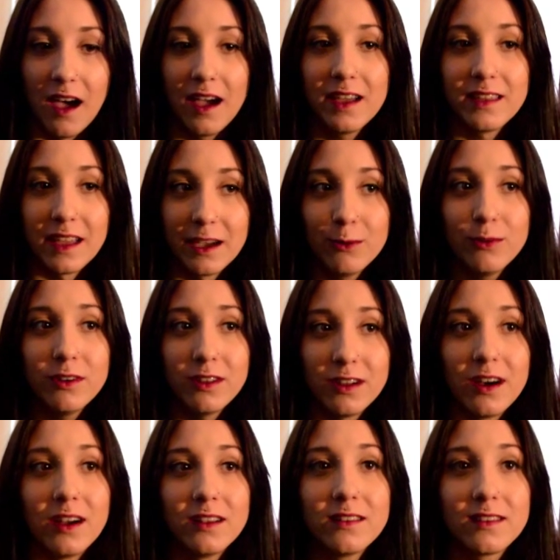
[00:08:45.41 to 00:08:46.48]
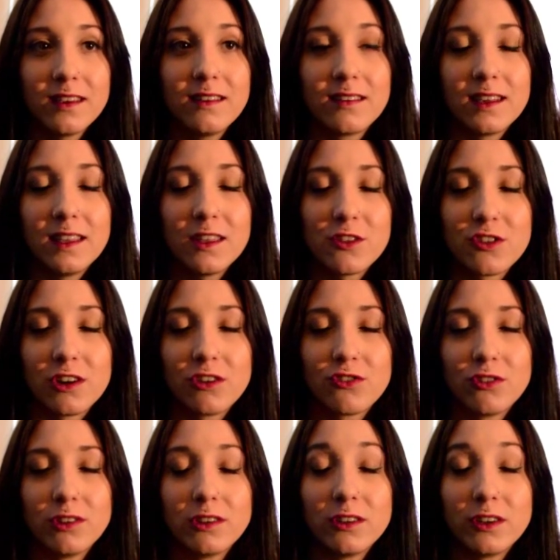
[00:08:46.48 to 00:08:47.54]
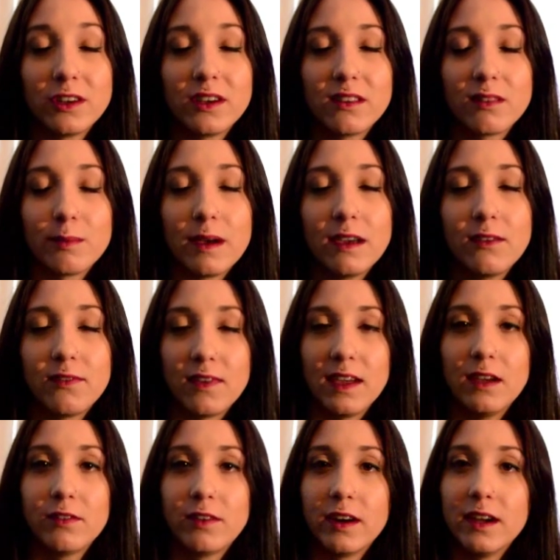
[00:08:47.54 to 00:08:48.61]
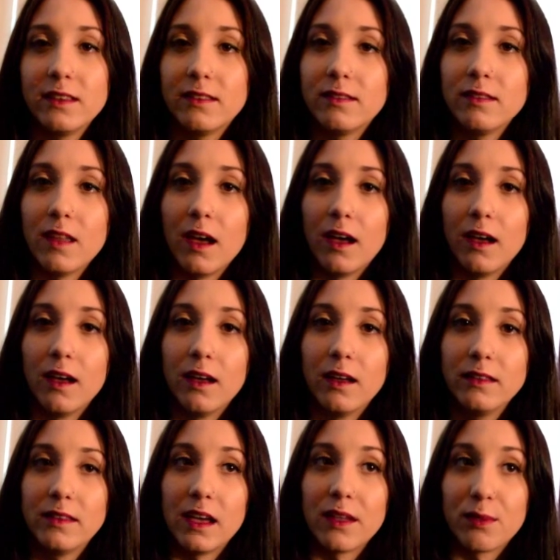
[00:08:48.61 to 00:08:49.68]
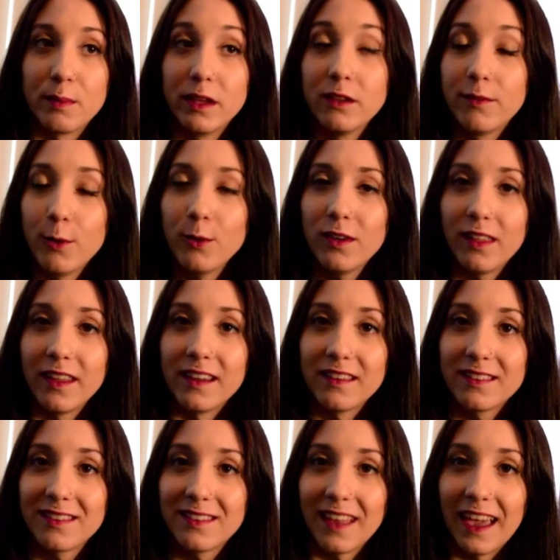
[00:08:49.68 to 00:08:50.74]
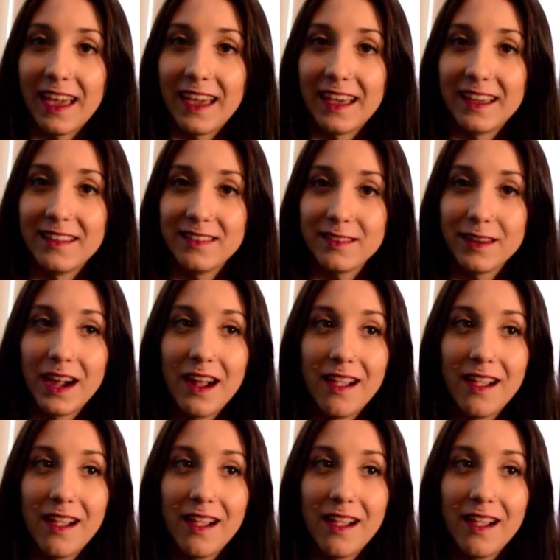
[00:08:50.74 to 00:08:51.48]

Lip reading: I will honestly say that Chuck Schuldiner is my favorite death metal vocalist. And